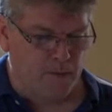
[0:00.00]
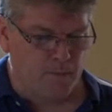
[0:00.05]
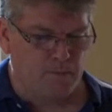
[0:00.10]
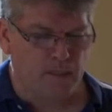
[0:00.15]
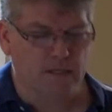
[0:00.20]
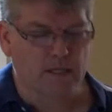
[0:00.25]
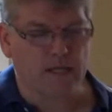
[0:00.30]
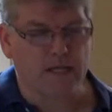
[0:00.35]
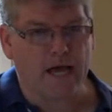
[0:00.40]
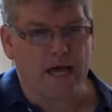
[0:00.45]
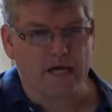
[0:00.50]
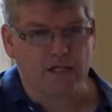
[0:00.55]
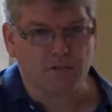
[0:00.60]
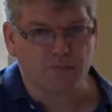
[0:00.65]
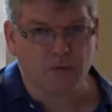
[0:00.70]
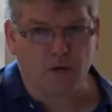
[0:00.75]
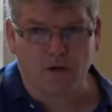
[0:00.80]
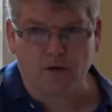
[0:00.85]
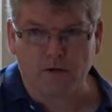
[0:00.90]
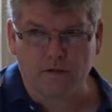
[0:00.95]
But the
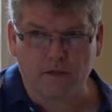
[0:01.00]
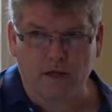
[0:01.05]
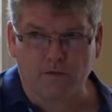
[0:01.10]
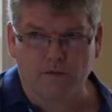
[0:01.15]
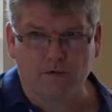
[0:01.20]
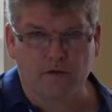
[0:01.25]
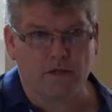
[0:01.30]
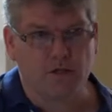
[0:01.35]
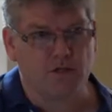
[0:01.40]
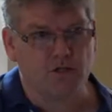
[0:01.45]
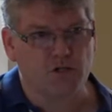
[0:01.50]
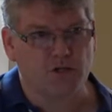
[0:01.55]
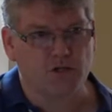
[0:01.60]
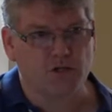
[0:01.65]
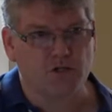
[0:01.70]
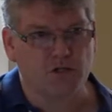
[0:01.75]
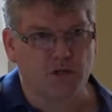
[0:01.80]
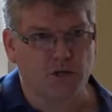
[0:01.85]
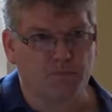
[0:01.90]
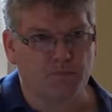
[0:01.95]
last part of that
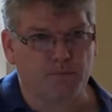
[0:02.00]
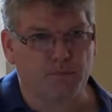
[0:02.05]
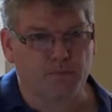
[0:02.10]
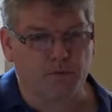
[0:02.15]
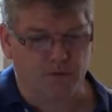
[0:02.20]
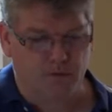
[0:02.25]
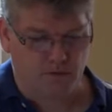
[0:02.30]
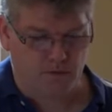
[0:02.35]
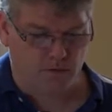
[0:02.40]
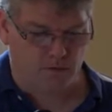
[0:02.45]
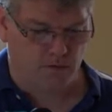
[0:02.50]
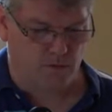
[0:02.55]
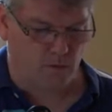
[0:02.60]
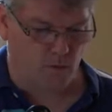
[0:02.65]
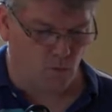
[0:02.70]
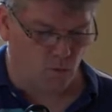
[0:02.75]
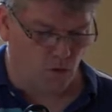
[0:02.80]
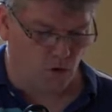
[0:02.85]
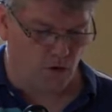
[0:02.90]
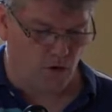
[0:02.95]
relationship
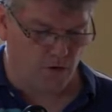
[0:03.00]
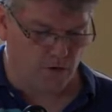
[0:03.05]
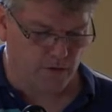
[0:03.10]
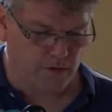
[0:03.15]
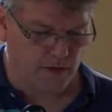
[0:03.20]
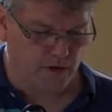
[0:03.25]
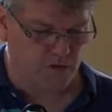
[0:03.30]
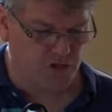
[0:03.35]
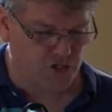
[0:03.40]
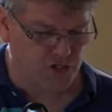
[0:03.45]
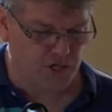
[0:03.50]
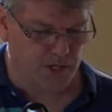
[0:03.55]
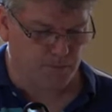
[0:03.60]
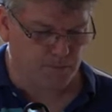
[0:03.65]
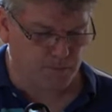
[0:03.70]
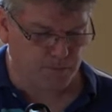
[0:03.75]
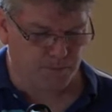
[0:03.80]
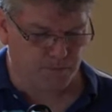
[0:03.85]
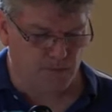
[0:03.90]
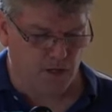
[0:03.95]
word there,
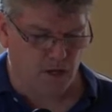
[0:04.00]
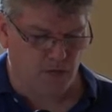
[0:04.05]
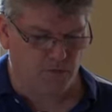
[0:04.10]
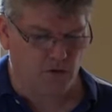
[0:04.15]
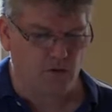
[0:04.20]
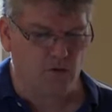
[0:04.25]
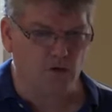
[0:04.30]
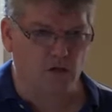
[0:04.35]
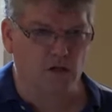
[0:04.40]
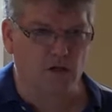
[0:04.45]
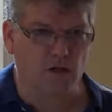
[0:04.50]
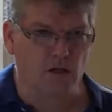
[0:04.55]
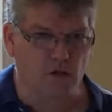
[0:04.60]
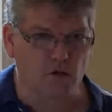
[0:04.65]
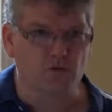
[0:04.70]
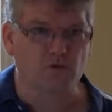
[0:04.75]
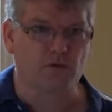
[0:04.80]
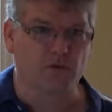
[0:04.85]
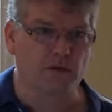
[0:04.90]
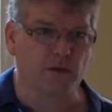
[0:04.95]
ship, if you look
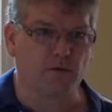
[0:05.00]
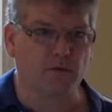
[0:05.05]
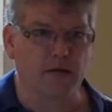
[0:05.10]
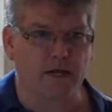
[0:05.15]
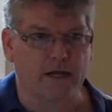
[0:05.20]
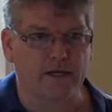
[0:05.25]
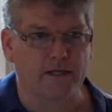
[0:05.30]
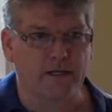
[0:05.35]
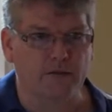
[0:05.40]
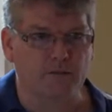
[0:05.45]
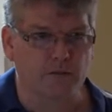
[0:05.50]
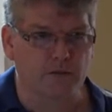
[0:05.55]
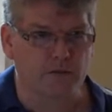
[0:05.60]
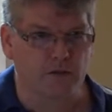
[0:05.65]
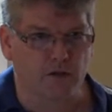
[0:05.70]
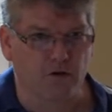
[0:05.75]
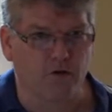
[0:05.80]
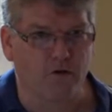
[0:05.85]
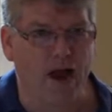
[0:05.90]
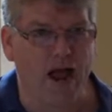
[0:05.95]
closely at what I did with
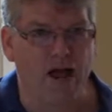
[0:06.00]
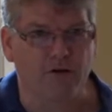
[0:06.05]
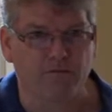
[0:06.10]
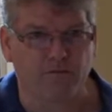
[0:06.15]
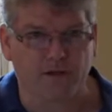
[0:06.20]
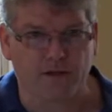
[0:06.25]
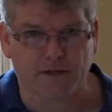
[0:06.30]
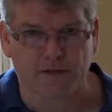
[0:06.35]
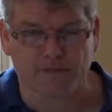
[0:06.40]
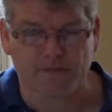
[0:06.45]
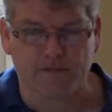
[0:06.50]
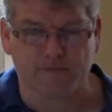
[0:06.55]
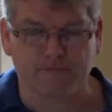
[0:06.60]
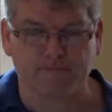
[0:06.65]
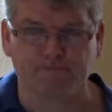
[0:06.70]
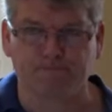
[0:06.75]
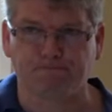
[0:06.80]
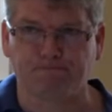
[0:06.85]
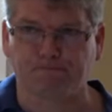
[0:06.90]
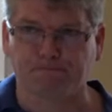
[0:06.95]
the graphic, you
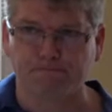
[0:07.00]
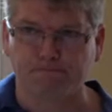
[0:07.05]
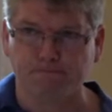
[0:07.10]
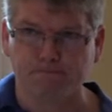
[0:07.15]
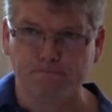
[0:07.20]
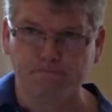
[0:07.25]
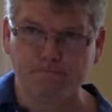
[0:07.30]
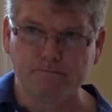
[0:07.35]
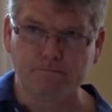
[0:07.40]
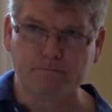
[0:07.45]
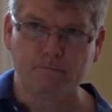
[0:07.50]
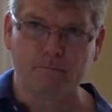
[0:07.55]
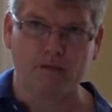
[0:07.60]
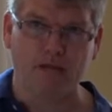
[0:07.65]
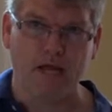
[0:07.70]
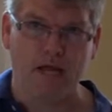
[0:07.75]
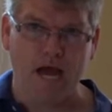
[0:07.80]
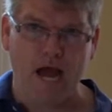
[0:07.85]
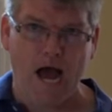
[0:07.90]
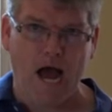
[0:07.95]
know,
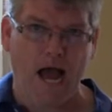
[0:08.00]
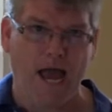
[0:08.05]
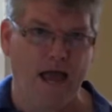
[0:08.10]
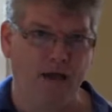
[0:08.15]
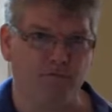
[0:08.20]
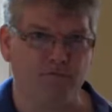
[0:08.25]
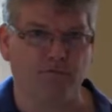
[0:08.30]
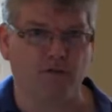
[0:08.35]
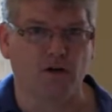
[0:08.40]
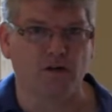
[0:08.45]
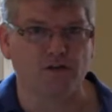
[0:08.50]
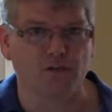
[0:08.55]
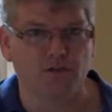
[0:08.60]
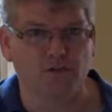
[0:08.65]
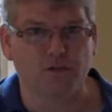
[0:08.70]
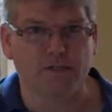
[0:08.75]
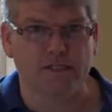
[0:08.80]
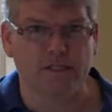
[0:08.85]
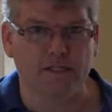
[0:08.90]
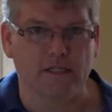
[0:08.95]
I have fun
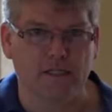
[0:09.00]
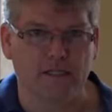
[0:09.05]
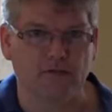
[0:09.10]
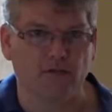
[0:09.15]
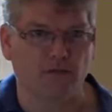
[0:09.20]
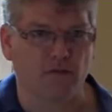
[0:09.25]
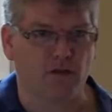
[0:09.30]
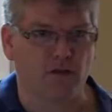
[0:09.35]
doing these.